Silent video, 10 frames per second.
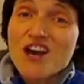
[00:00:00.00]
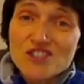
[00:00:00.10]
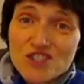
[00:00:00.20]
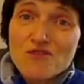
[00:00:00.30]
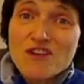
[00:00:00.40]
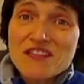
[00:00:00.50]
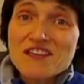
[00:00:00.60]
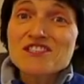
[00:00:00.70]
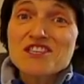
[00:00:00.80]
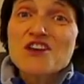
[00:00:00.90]
during
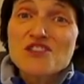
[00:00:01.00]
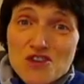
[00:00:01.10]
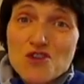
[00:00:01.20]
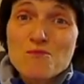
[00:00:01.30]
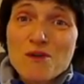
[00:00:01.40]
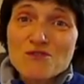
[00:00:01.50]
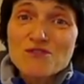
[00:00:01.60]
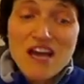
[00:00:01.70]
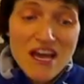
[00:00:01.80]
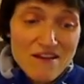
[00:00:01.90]
this new
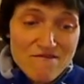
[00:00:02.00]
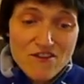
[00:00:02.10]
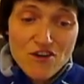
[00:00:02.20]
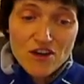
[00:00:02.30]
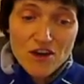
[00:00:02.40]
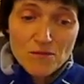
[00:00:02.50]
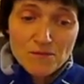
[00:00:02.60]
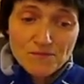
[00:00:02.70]
moon in Virgo.